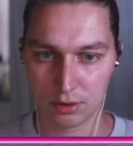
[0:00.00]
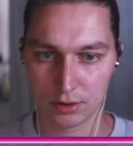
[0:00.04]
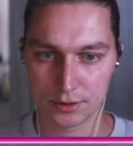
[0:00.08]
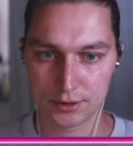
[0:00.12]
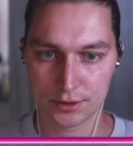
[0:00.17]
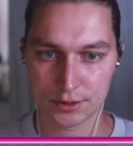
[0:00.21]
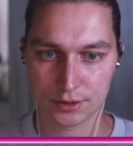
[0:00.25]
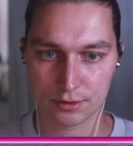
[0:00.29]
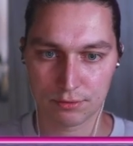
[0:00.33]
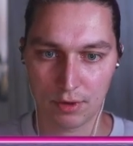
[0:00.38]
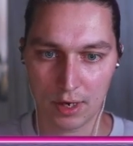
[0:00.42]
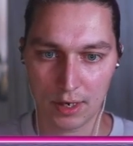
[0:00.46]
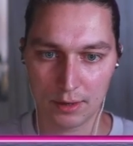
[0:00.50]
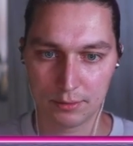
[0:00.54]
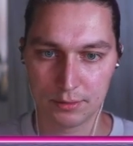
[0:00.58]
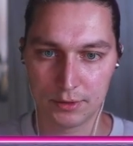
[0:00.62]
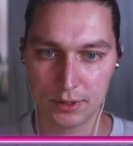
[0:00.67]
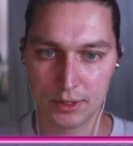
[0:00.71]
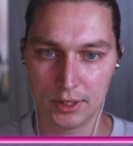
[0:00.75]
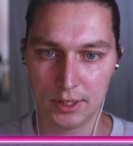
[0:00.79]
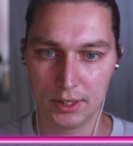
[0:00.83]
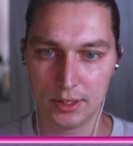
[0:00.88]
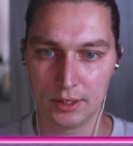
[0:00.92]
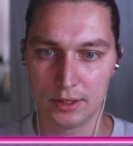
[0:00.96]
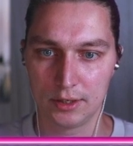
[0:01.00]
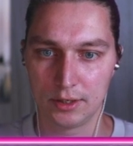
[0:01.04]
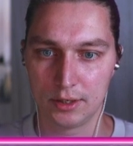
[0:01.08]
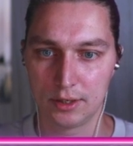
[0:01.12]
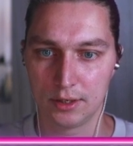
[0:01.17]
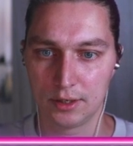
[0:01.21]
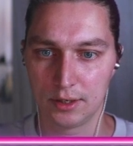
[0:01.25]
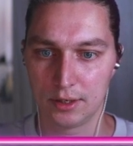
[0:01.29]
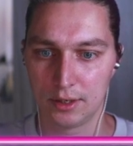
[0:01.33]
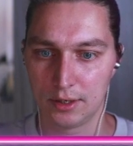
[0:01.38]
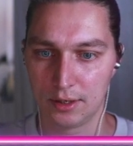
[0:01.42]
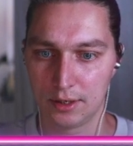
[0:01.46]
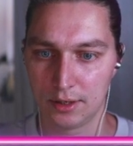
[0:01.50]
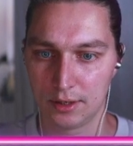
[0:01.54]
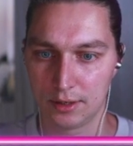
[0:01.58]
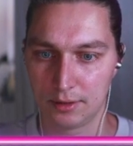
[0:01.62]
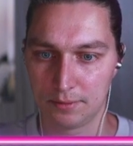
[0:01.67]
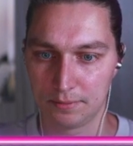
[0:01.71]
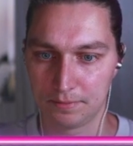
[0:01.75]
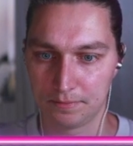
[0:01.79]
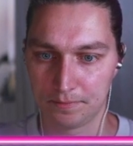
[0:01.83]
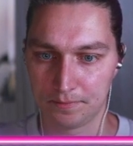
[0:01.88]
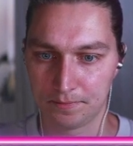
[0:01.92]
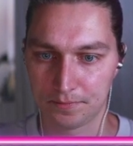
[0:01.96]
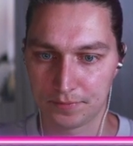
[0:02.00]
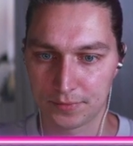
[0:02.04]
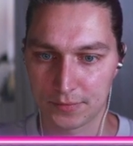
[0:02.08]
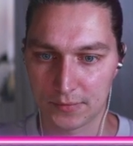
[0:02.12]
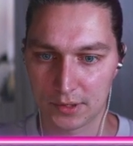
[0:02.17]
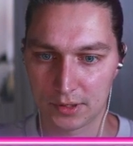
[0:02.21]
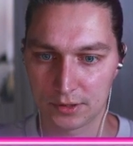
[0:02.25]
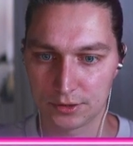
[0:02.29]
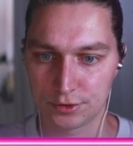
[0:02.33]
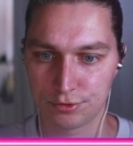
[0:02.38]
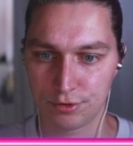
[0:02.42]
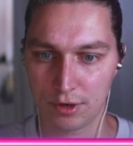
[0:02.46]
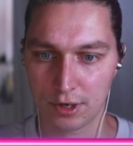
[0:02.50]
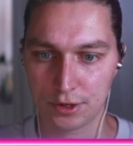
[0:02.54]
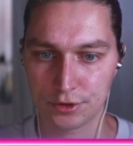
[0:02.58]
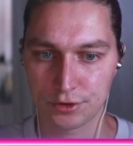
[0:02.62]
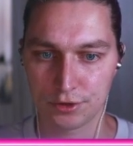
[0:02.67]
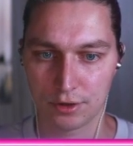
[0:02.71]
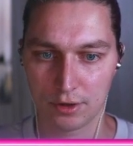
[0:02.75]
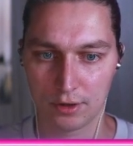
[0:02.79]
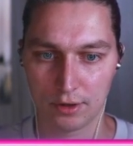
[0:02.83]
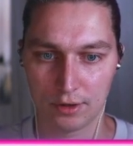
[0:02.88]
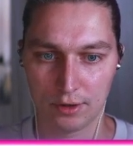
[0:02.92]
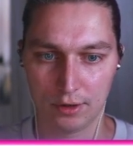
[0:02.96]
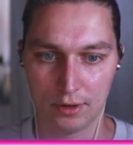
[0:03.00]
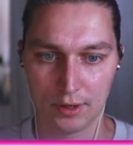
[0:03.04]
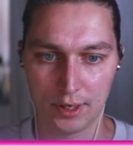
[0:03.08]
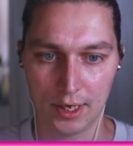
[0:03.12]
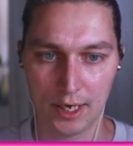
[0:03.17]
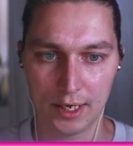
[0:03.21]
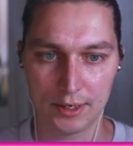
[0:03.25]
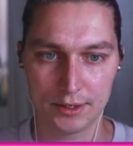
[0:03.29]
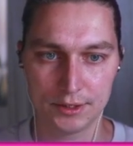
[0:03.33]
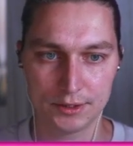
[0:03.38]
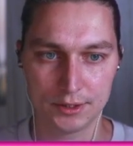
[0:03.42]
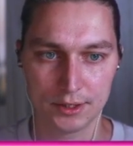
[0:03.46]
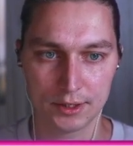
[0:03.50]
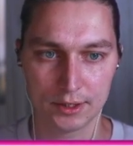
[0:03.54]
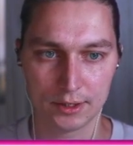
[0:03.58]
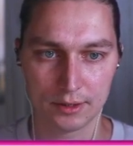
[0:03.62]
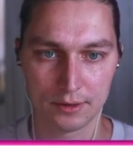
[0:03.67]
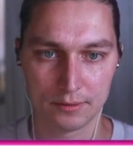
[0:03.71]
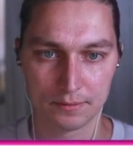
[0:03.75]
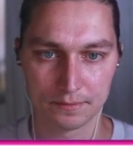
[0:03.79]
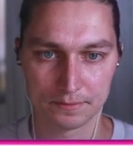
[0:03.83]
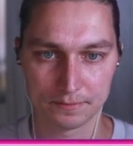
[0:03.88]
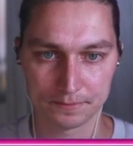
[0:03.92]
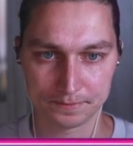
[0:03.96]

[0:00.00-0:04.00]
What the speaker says: described in structural editing